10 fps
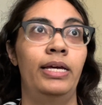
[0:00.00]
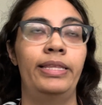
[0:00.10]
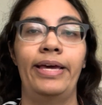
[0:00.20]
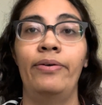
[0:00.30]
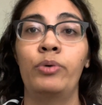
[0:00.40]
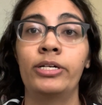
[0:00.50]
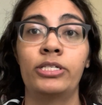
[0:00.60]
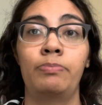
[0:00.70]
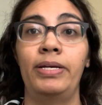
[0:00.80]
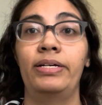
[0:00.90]
they were
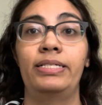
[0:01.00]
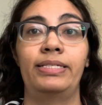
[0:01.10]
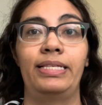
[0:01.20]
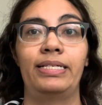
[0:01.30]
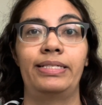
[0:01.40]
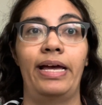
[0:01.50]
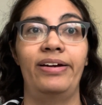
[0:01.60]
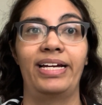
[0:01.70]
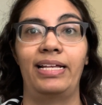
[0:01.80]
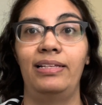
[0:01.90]
experienced in this
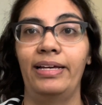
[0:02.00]
area.